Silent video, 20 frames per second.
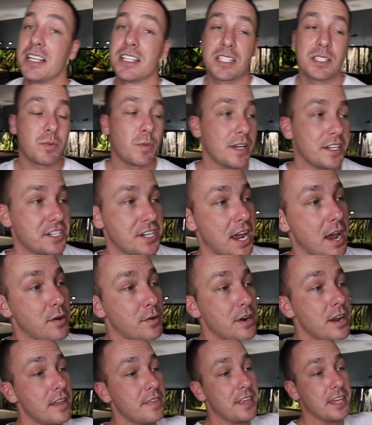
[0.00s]
switch
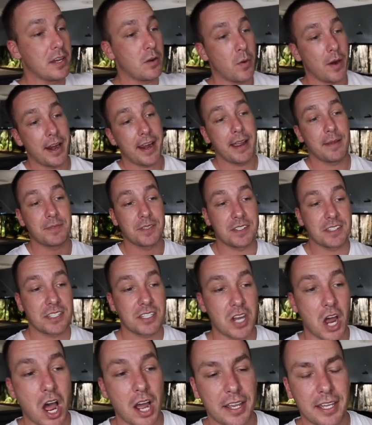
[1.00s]
out the aquariums and
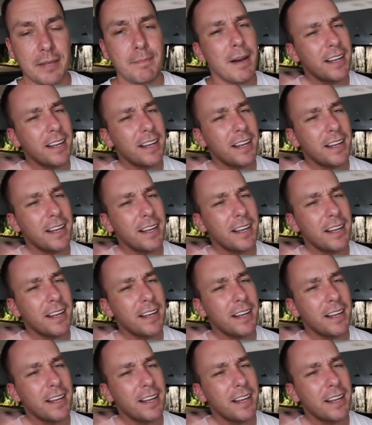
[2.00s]
stocking,